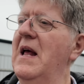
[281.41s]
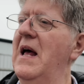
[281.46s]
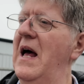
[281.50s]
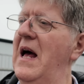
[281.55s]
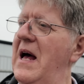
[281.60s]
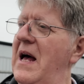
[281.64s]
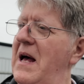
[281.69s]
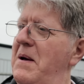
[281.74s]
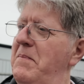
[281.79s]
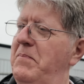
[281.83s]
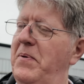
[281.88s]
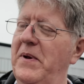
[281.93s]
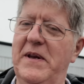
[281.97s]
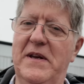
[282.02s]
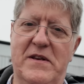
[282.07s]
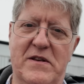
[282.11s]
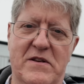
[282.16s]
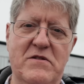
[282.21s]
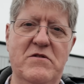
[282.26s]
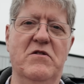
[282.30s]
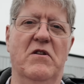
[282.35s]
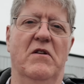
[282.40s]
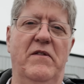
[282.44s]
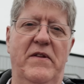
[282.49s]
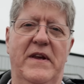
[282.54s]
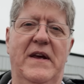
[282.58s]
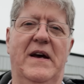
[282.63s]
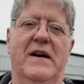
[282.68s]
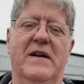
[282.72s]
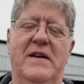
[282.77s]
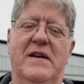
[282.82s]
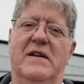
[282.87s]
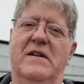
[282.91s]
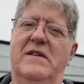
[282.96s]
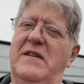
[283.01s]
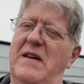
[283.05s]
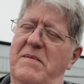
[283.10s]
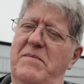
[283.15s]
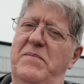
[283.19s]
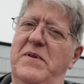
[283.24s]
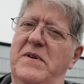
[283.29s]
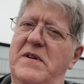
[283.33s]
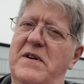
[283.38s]
but it's not the ideal
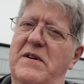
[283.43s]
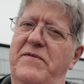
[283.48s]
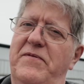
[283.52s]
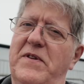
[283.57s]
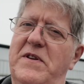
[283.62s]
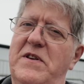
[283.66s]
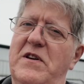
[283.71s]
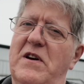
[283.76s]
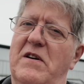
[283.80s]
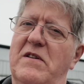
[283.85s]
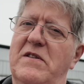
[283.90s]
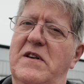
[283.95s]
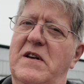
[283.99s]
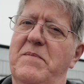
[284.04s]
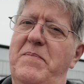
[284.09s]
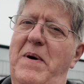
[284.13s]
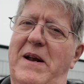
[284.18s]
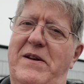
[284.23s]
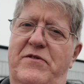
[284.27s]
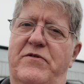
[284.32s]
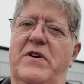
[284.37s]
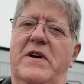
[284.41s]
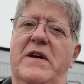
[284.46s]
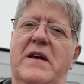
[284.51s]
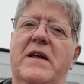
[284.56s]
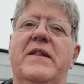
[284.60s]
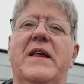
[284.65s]
temperature for charging a battery.